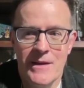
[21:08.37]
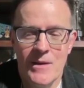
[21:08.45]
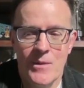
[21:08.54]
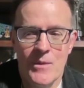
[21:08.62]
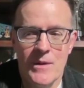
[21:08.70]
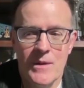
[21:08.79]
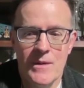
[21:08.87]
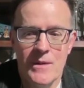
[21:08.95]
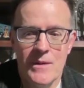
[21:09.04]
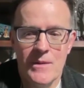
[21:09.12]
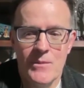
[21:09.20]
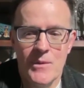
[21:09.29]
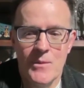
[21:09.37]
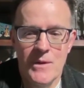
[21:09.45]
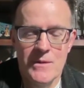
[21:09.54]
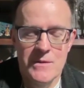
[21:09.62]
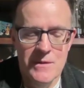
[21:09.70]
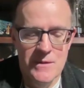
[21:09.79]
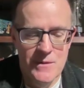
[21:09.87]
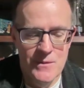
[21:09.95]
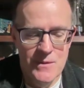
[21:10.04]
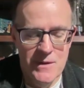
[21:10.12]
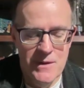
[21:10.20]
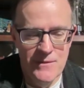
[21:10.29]
when we used to do
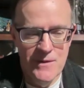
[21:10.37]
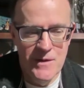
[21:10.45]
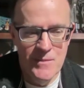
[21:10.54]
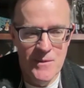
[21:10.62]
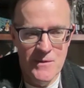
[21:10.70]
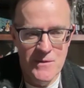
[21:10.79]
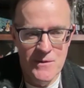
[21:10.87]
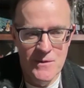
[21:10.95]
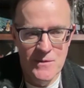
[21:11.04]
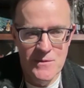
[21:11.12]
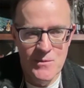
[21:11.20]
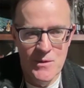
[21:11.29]
TV commercials,